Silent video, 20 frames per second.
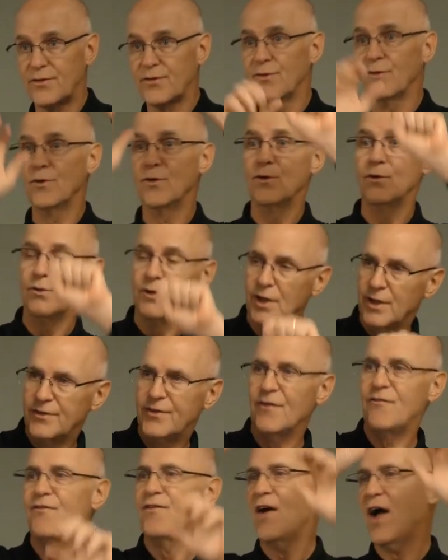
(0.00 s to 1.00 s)
through
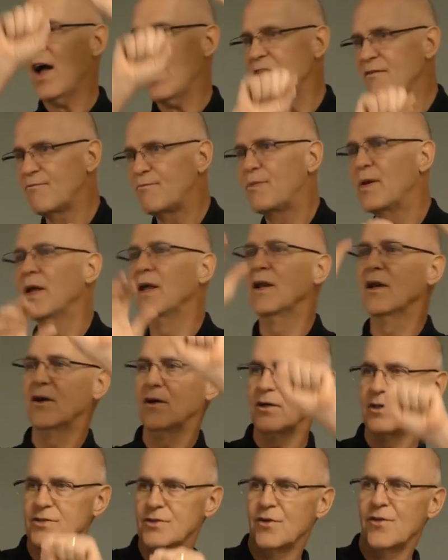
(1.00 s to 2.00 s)
the 5 pillars